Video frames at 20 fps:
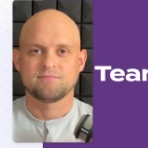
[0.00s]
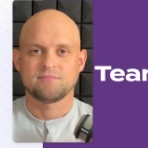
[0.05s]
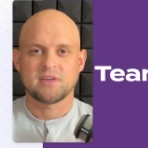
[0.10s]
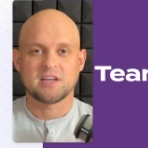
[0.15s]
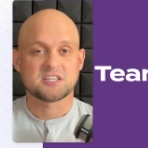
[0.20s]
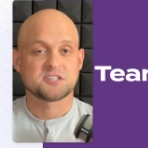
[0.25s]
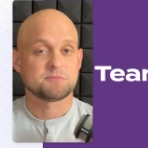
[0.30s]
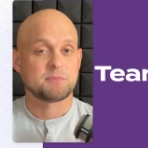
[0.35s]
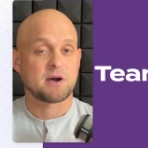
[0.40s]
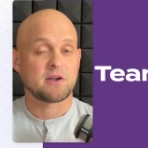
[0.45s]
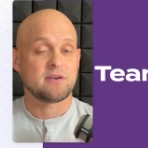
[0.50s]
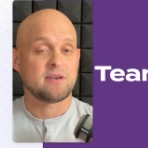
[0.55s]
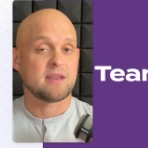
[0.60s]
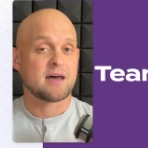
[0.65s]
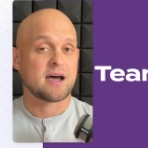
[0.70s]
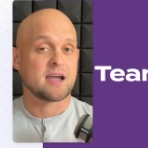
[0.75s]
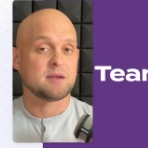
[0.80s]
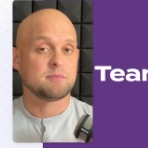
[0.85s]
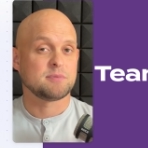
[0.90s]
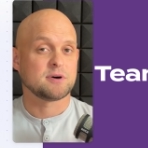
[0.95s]
It's about
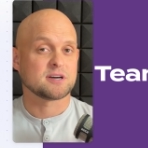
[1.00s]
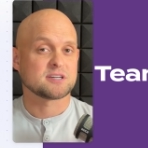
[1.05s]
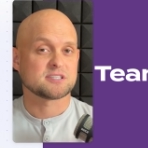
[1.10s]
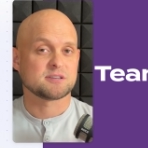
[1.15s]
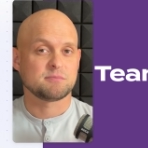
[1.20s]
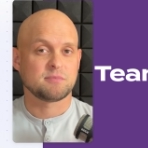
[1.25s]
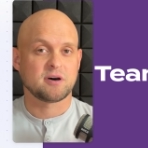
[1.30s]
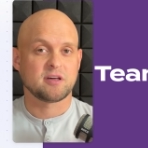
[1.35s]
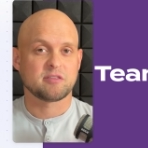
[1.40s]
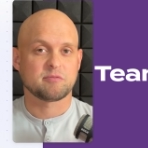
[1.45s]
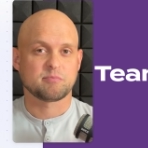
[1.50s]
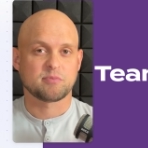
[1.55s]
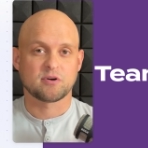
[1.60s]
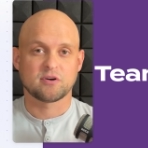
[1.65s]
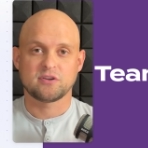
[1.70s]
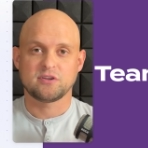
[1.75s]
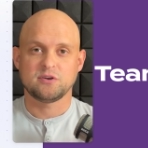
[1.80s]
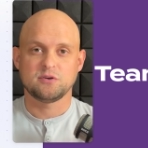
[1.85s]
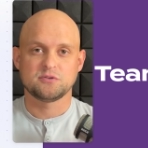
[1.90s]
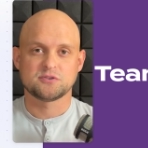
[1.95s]
nine bucks a month per
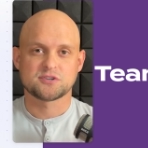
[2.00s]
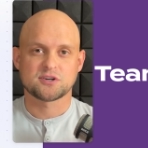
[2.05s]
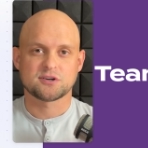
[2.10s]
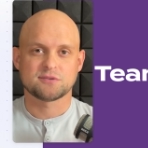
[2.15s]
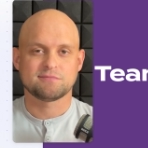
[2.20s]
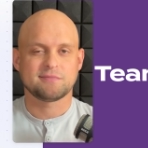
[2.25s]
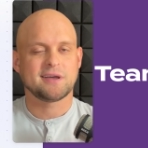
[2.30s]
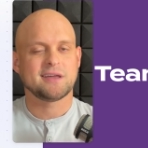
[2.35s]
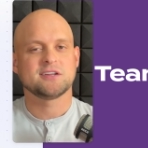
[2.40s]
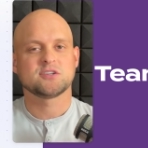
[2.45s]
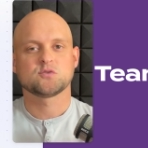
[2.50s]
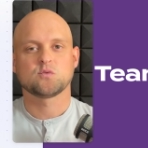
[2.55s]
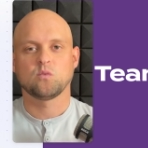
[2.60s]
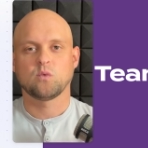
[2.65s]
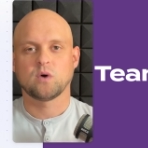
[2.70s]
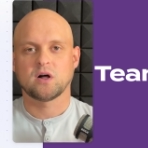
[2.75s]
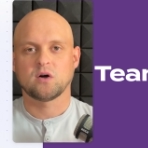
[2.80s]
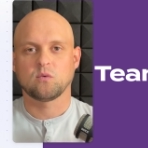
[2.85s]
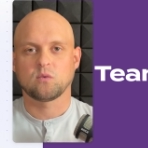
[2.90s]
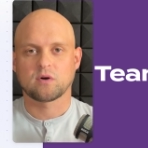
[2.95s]
user, and it's
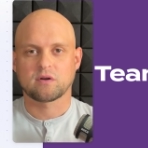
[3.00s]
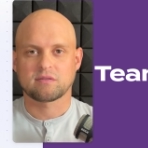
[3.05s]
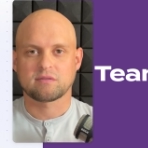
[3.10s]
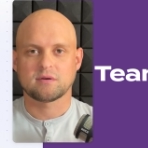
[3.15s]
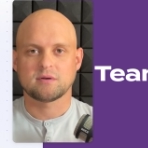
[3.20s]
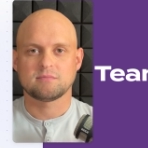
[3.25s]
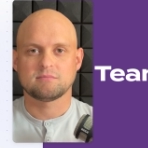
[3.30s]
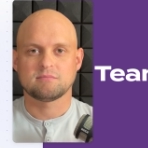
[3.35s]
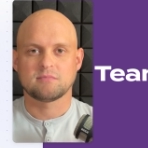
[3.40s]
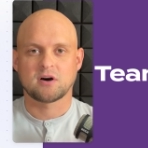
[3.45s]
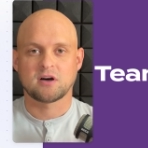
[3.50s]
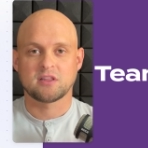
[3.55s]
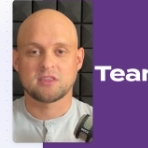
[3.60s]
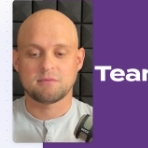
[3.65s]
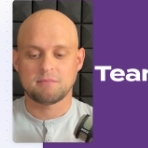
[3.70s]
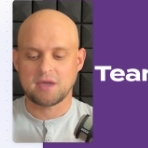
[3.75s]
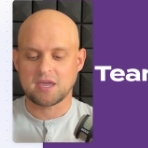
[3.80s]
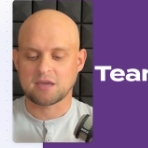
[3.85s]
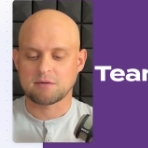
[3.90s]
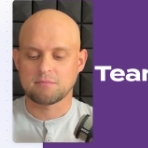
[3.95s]
well worth it. On the
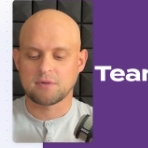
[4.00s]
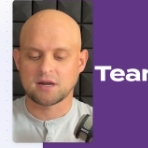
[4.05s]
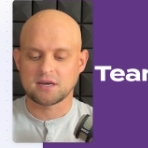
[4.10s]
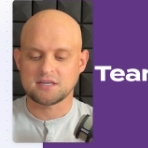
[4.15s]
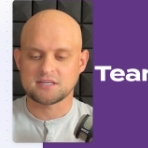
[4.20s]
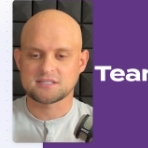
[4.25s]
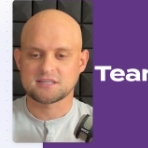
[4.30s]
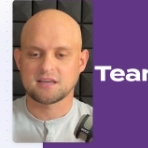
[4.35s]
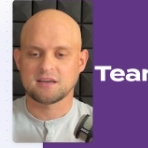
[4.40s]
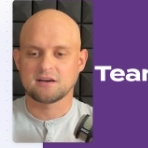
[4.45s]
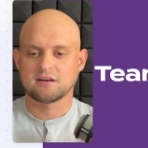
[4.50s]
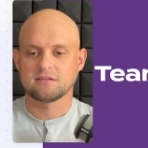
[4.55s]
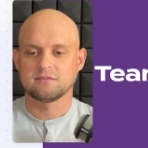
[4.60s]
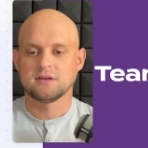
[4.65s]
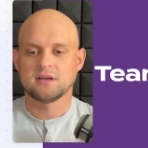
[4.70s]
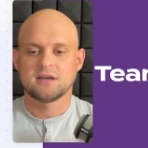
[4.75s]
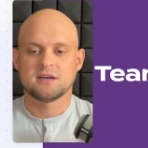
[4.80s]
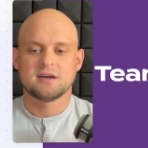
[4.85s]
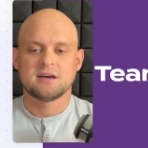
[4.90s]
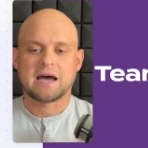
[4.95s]
make money scale,
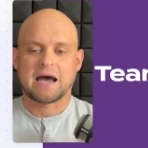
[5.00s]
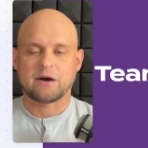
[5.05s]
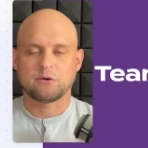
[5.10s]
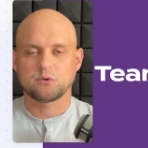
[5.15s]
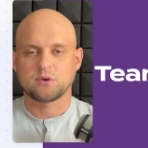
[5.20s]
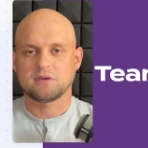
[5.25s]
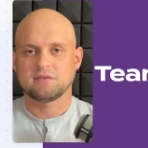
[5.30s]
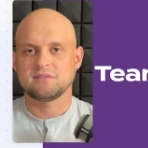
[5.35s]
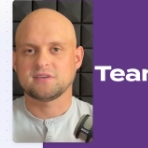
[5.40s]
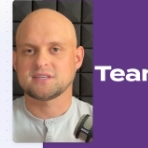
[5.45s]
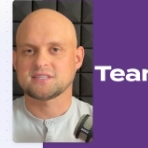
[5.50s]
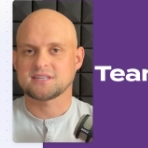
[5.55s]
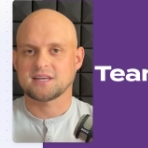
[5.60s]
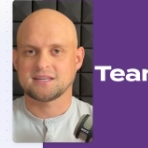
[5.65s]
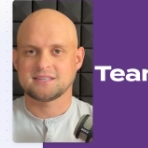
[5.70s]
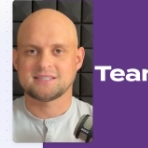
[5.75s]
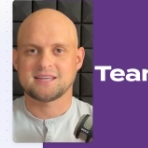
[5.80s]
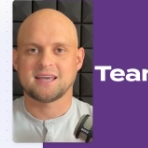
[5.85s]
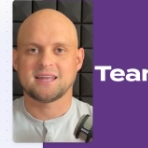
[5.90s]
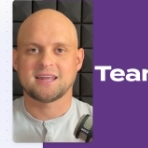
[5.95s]
I would give this
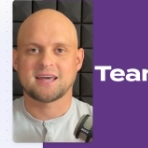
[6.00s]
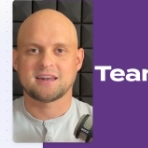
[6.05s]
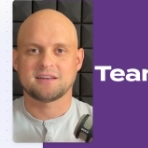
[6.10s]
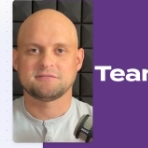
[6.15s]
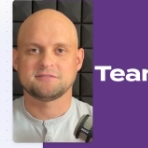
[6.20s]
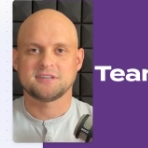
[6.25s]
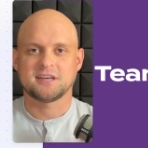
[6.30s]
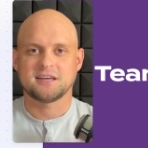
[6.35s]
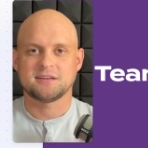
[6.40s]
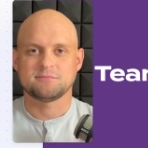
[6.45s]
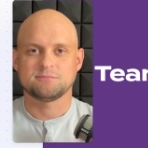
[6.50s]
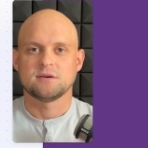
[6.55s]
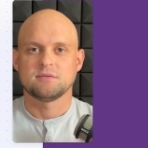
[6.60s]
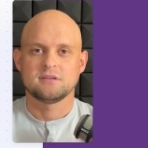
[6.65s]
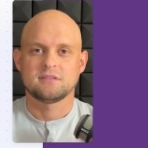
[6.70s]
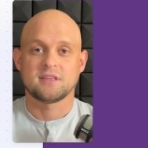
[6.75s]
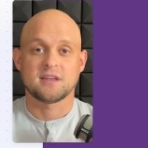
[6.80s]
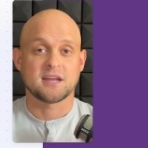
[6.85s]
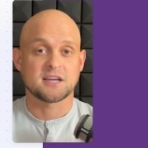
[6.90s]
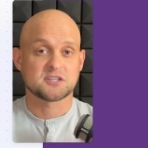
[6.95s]
a 10 out of 10.
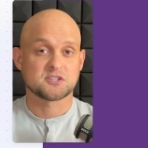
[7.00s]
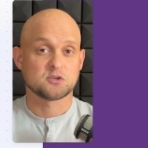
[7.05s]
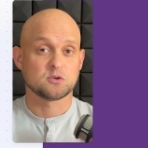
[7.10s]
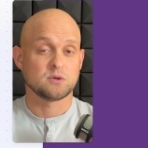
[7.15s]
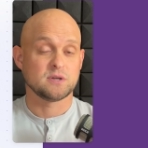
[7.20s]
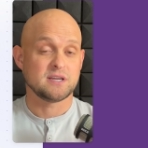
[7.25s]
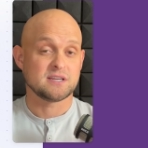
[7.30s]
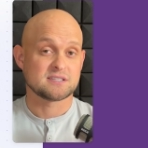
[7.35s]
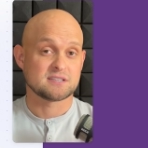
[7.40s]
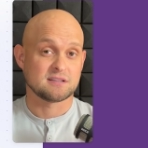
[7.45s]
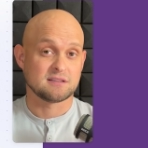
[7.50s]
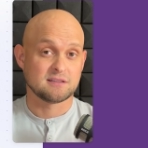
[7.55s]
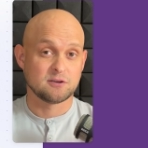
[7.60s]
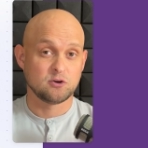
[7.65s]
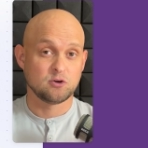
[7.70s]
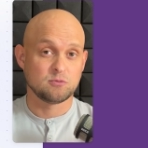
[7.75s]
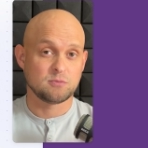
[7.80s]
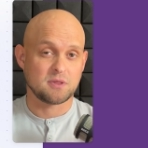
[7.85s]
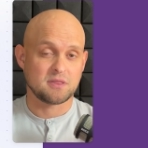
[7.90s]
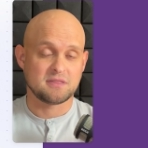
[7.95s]
The next tool is
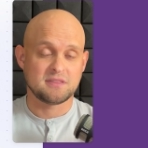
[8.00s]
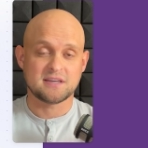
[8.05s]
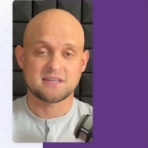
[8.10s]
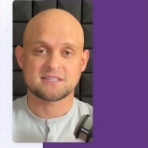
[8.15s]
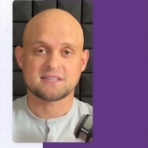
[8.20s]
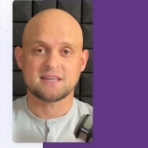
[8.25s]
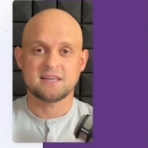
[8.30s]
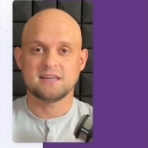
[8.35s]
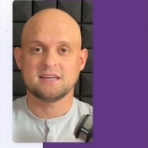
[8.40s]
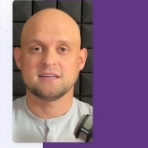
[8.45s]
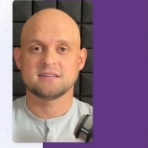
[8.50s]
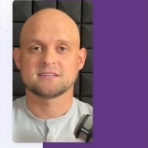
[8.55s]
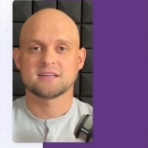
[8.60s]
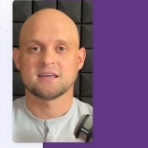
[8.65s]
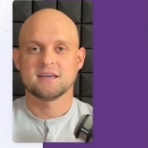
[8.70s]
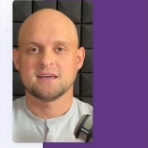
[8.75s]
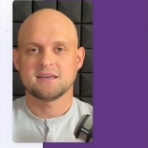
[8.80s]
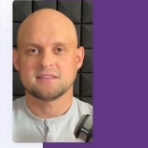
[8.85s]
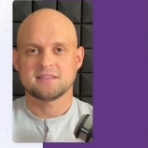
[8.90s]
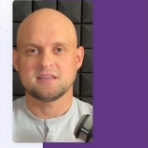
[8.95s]
Loom. This is
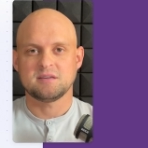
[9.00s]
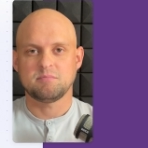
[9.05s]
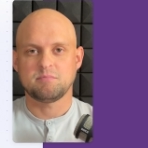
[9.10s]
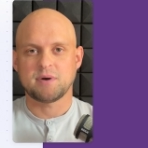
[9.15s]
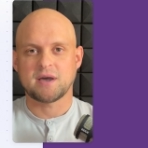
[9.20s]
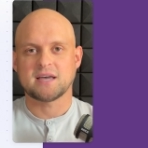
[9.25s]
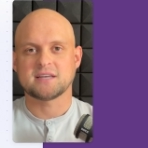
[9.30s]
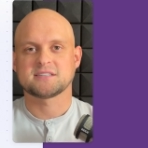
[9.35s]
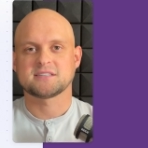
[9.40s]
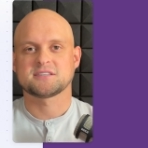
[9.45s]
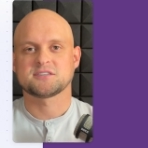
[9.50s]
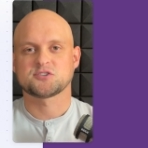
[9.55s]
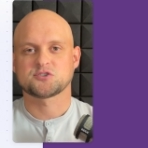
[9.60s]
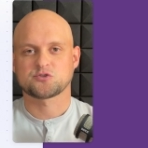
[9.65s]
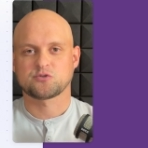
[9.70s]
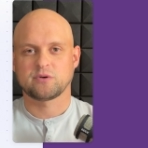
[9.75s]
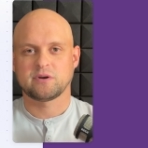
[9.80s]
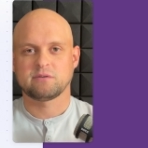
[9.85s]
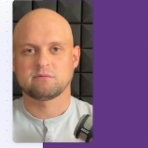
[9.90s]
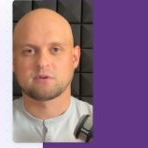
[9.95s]
the best
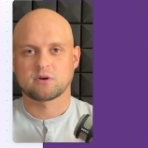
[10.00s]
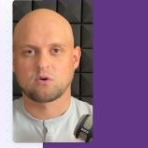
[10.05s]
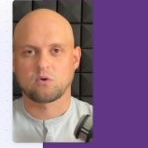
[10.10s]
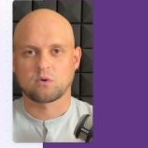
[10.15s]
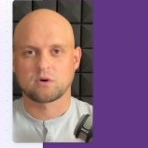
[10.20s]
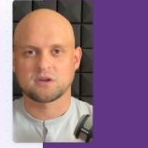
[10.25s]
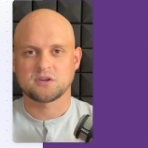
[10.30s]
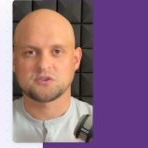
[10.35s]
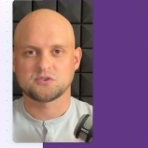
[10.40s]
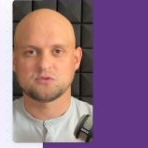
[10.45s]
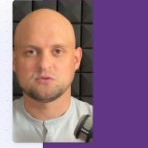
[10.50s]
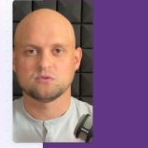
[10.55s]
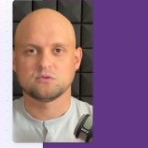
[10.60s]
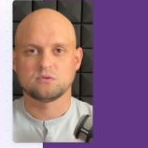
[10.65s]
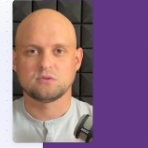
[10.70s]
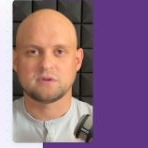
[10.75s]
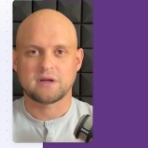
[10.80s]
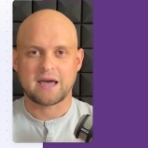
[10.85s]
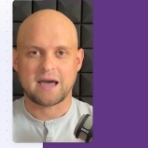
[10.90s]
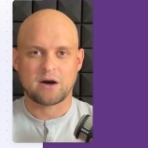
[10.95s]
screen recording
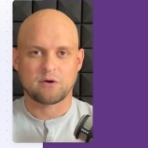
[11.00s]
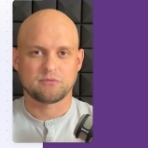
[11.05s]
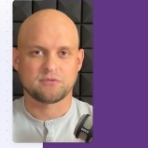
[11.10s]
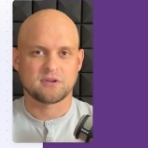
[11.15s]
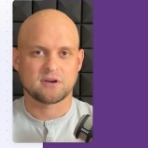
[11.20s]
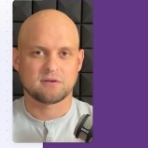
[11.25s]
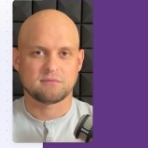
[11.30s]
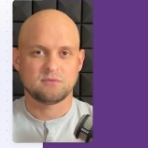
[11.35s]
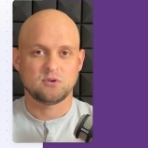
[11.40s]
tool out there.